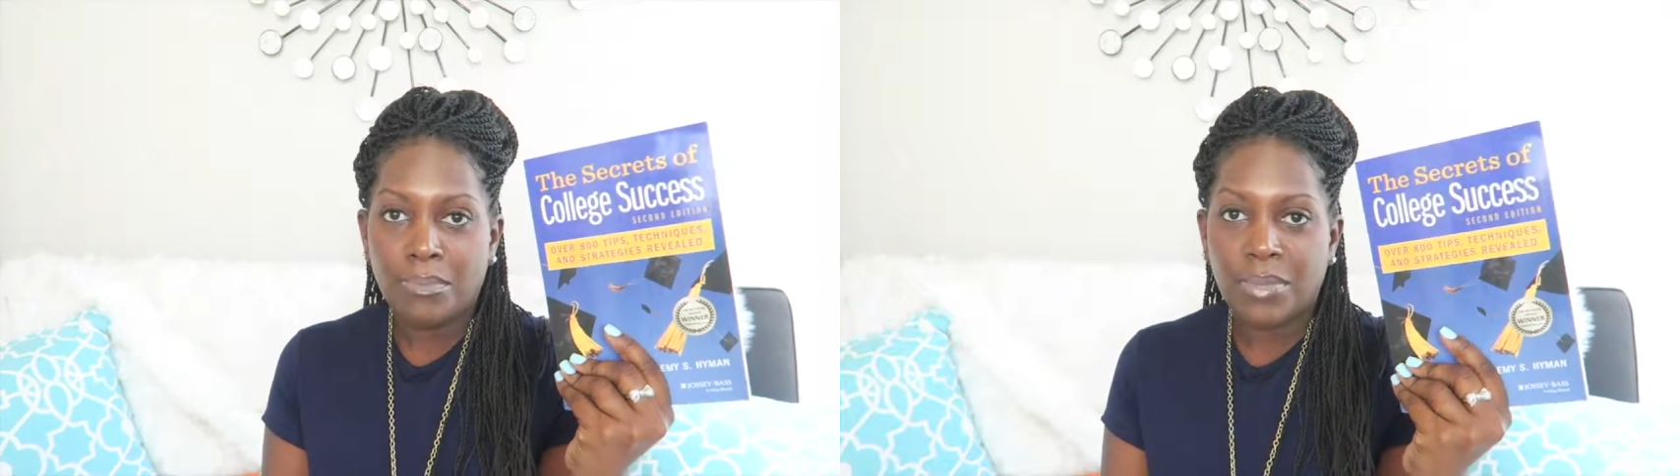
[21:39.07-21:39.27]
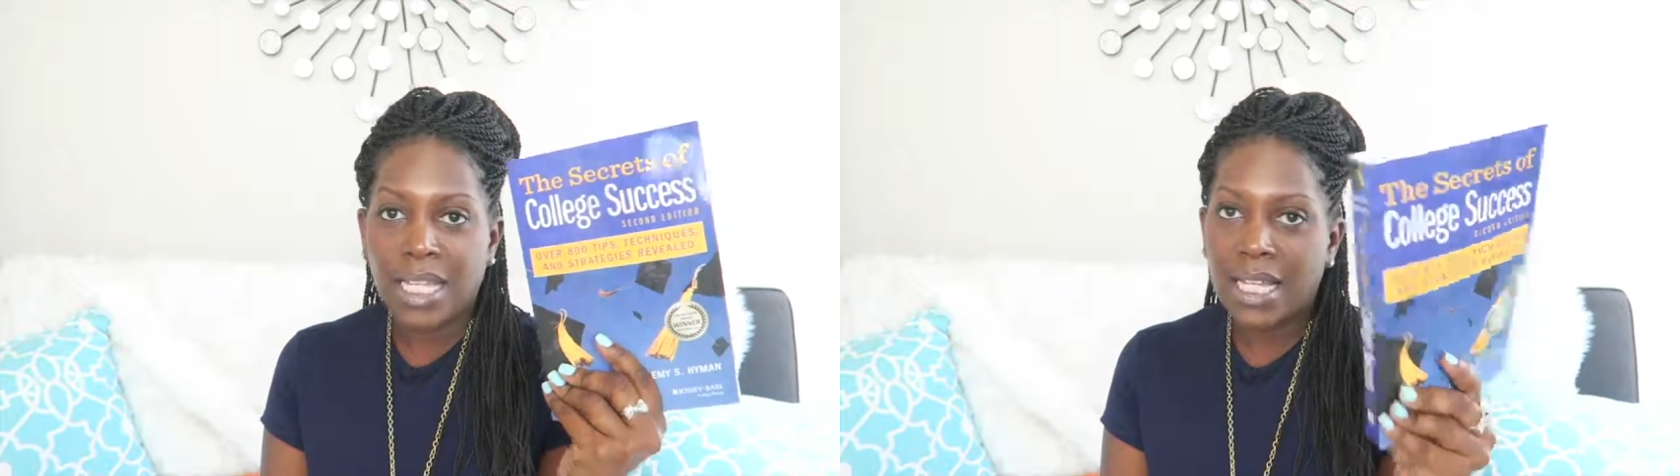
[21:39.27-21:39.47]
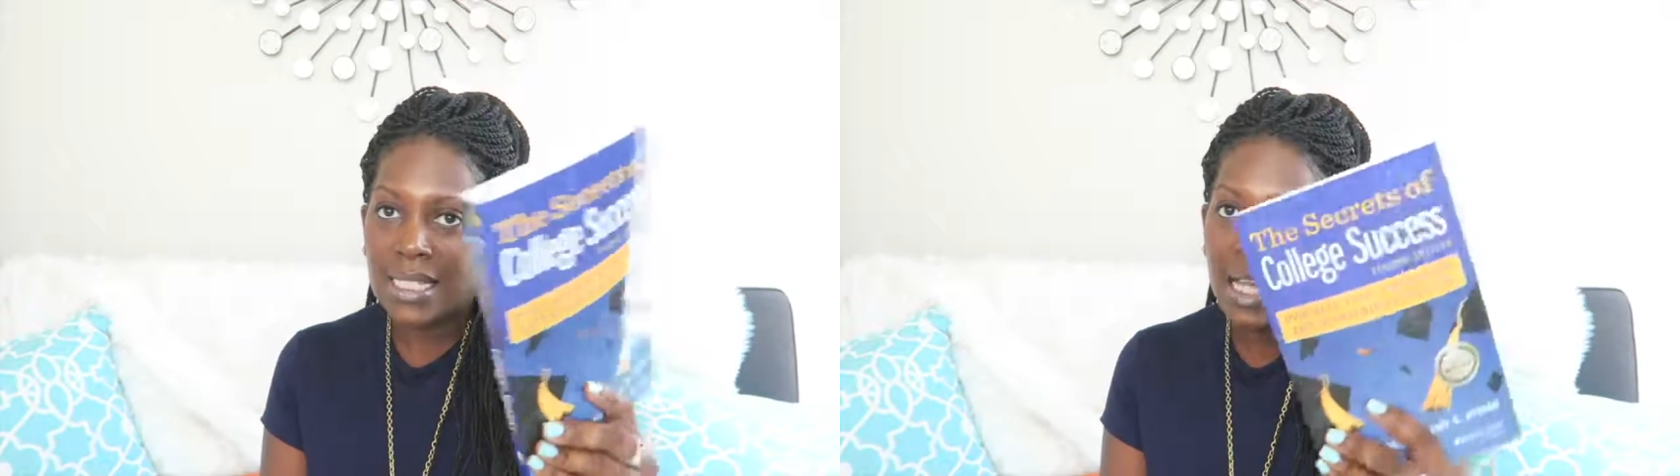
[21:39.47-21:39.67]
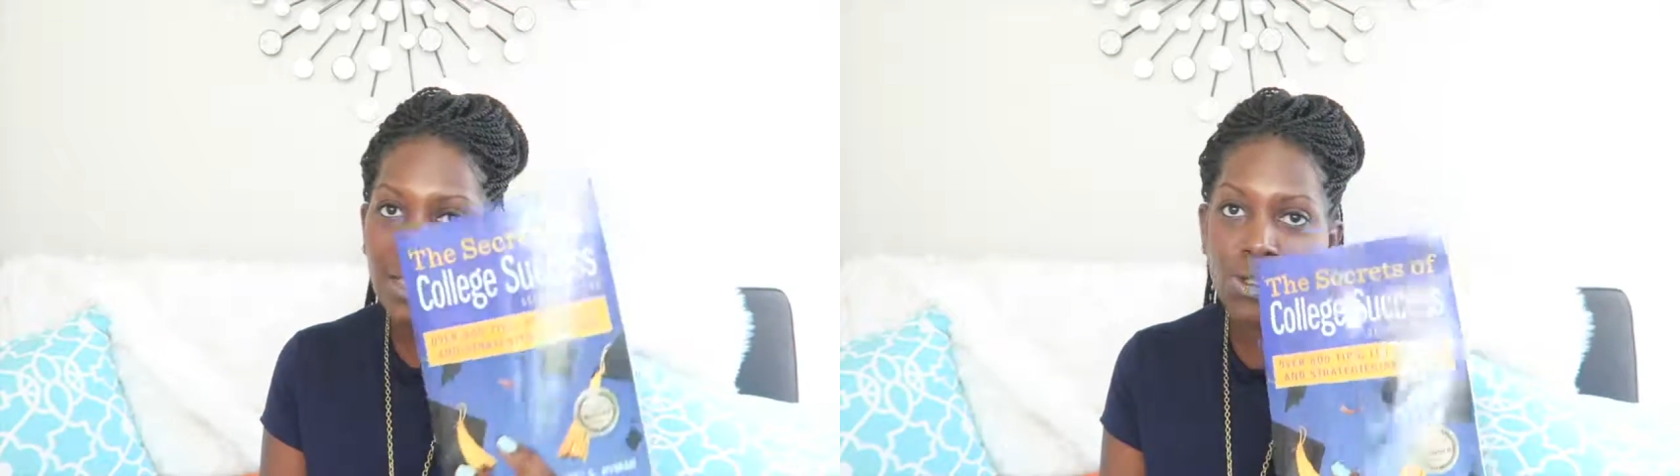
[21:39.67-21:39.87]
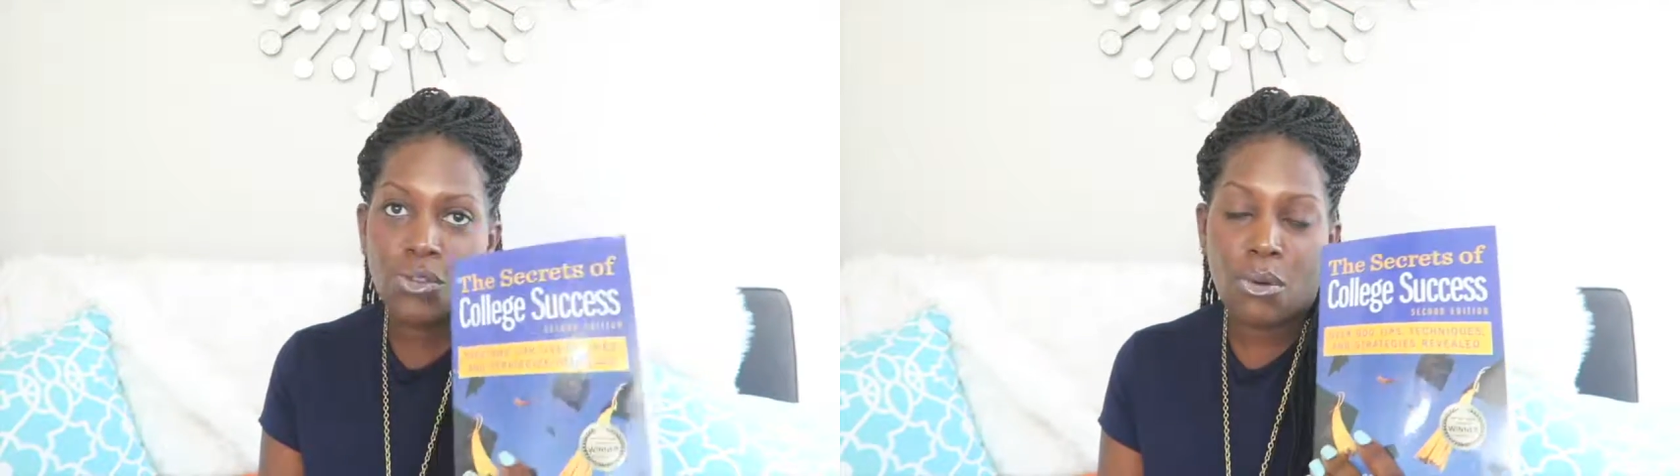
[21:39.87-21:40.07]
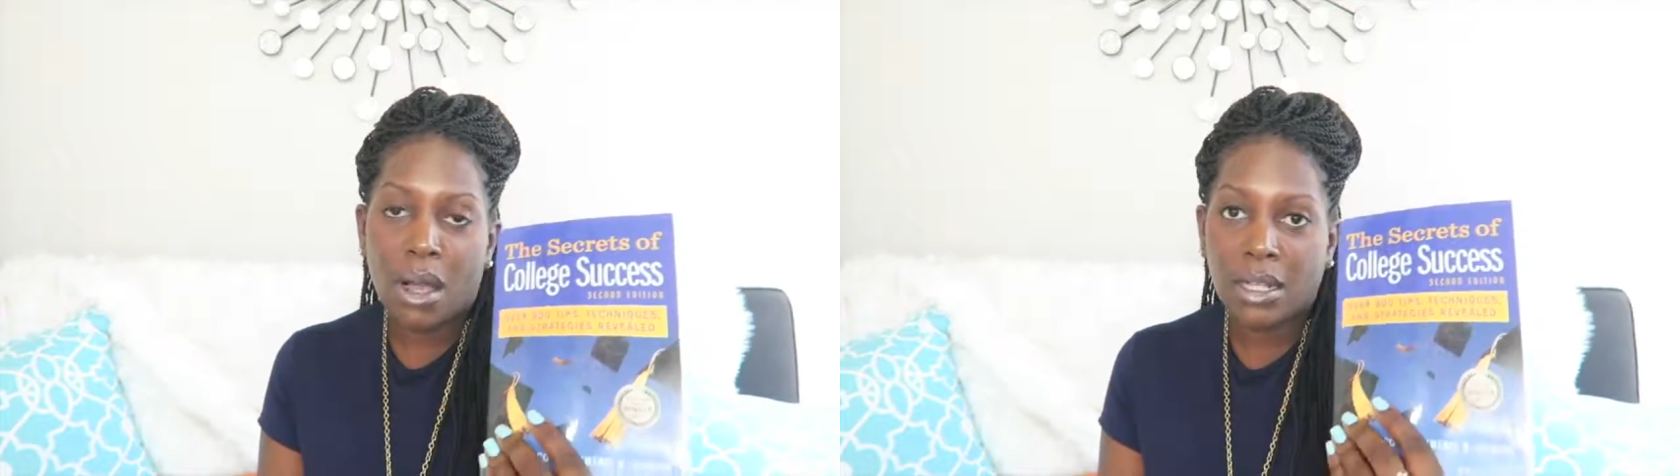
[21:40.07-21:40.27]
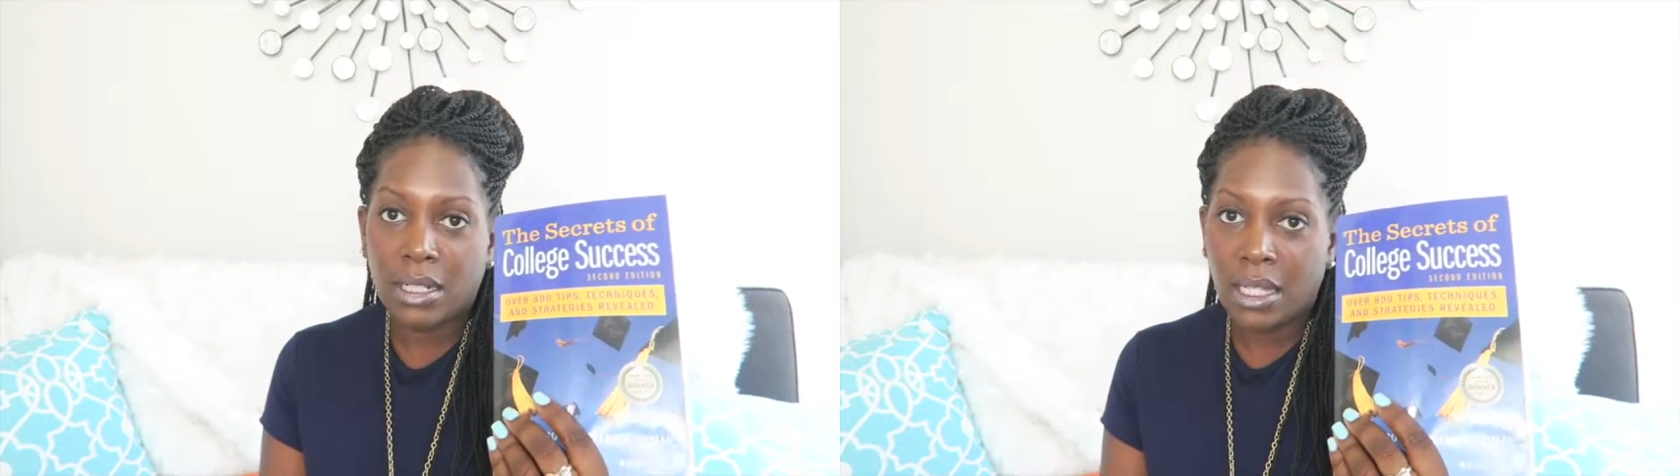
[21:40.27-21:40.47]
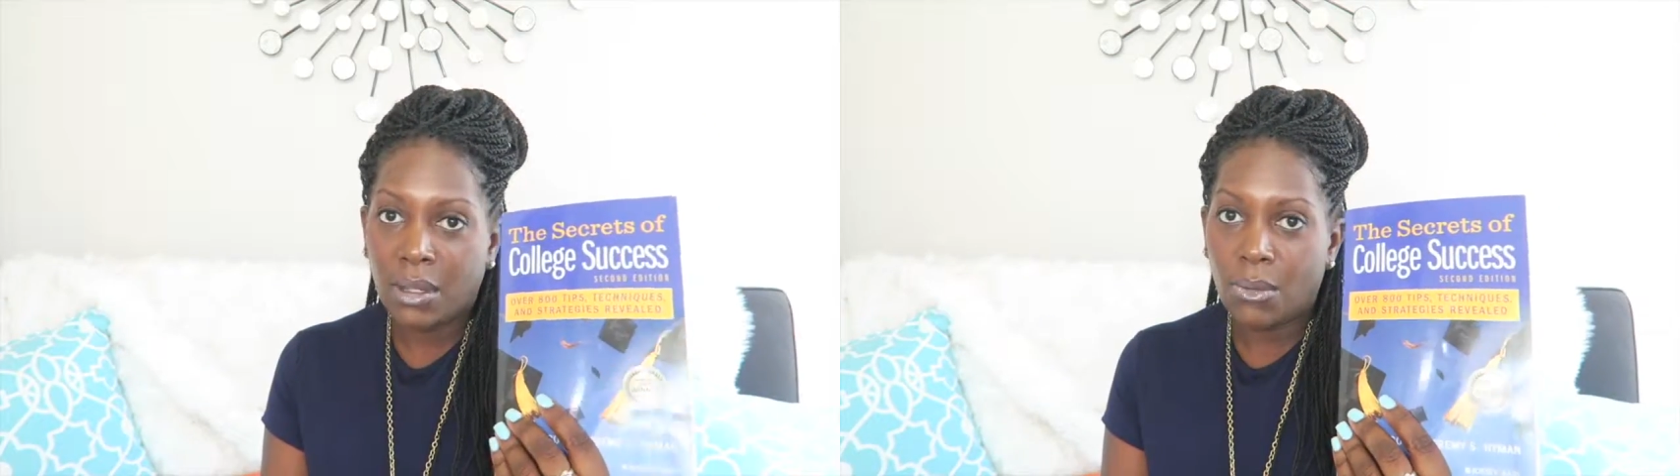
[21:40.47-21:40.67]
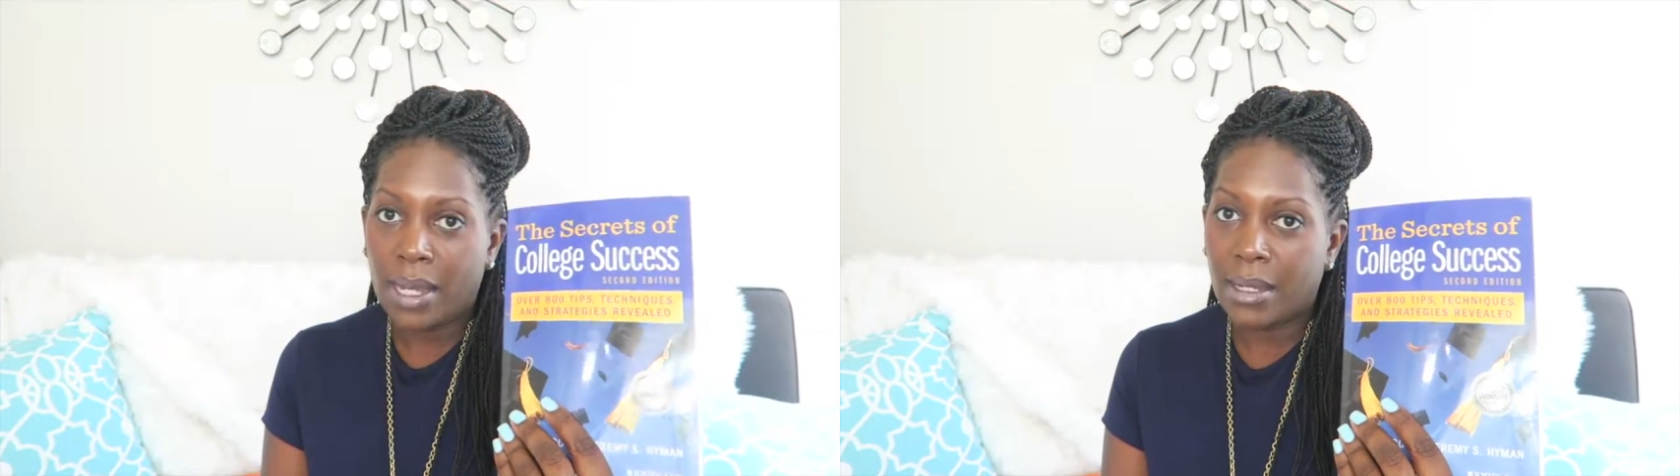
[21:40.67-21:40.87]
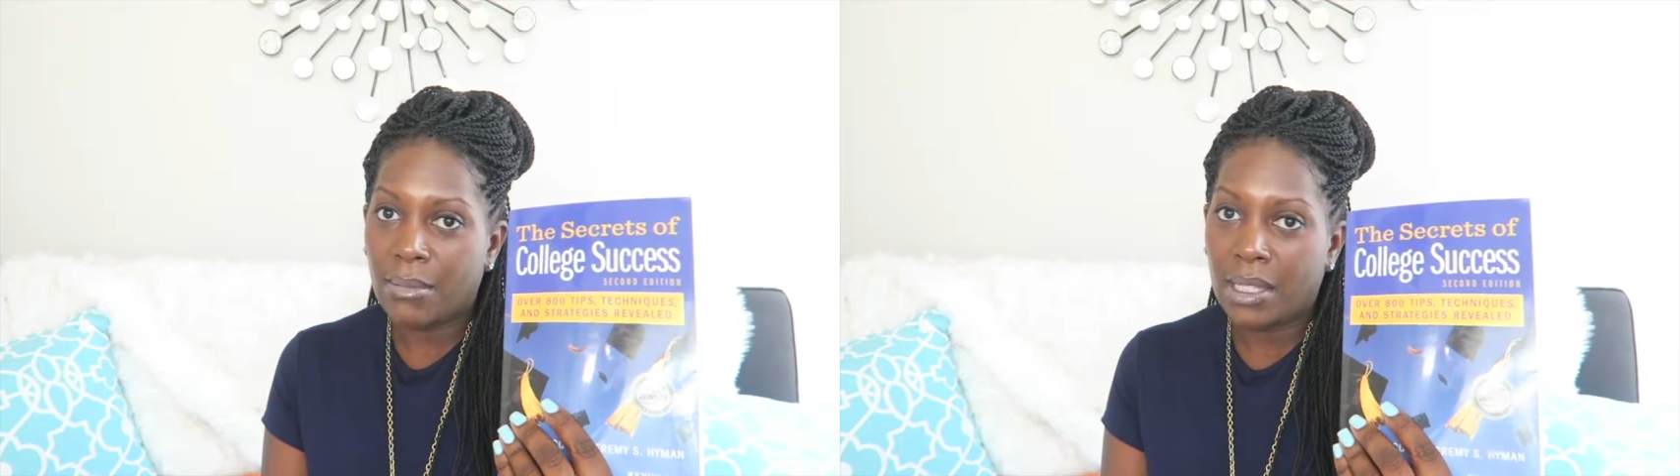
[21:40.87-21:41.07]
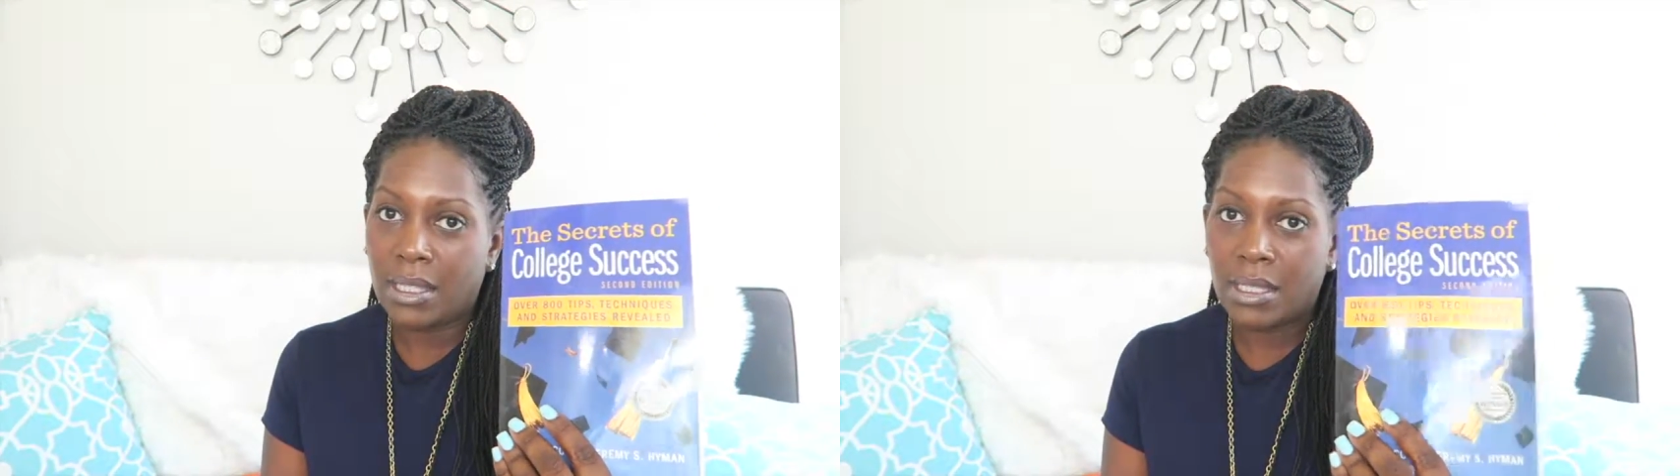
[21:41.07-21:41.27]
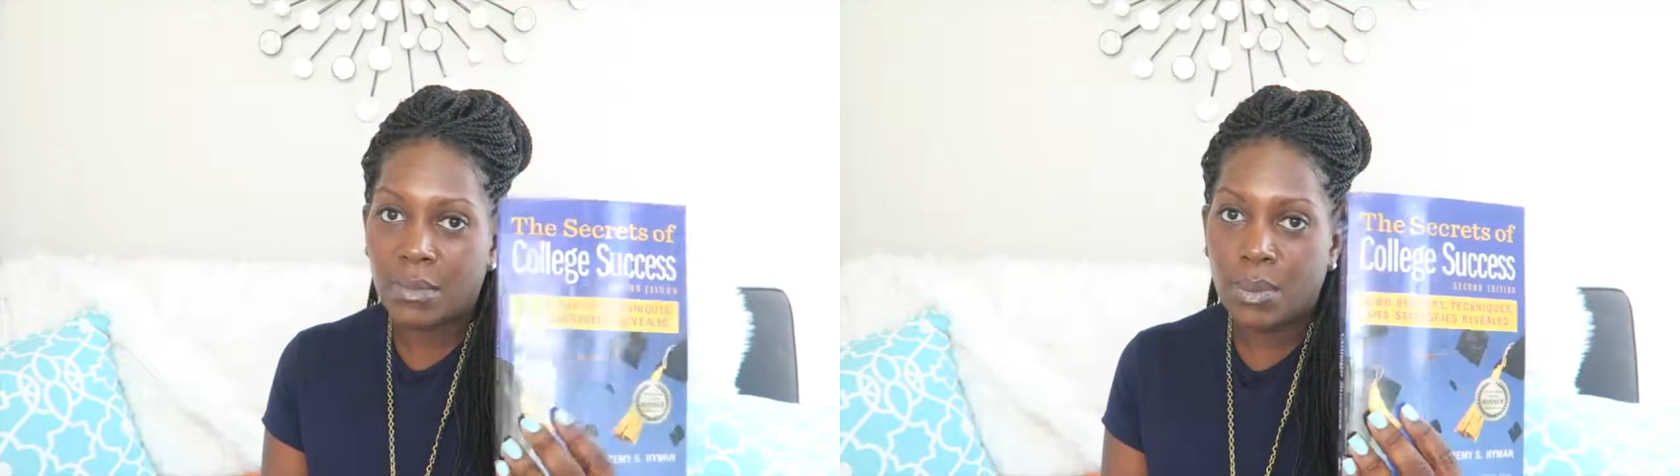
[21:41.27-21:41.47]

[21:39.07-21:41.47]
because I strongly recommend this